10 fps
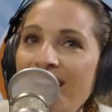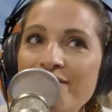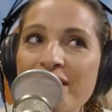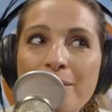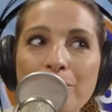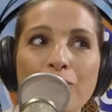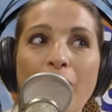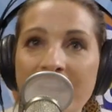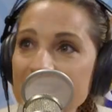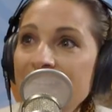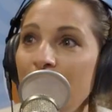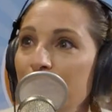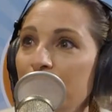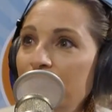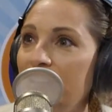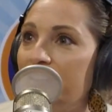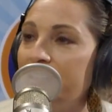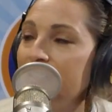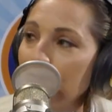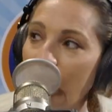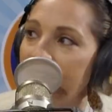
to have them write down their feelings,